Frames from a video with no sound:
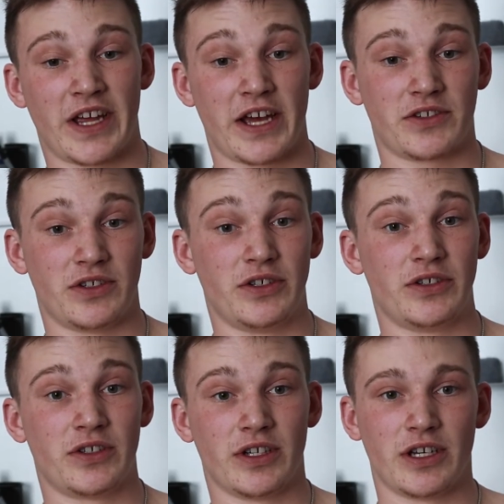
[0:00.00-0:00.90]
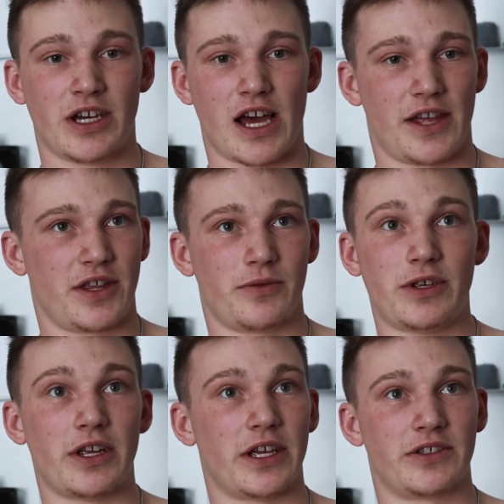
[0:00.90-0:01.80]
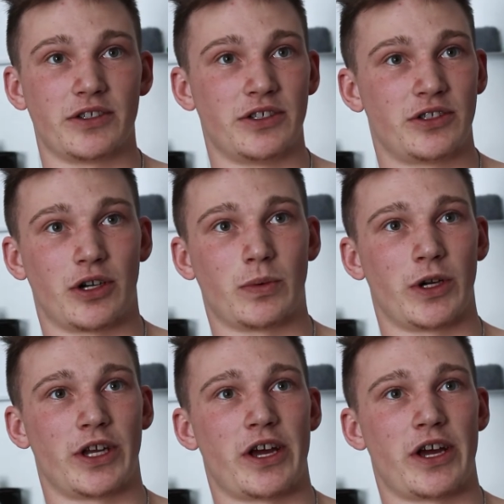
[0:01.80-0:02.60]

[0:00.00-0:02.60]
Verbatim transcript: Texas, I think we instantly started working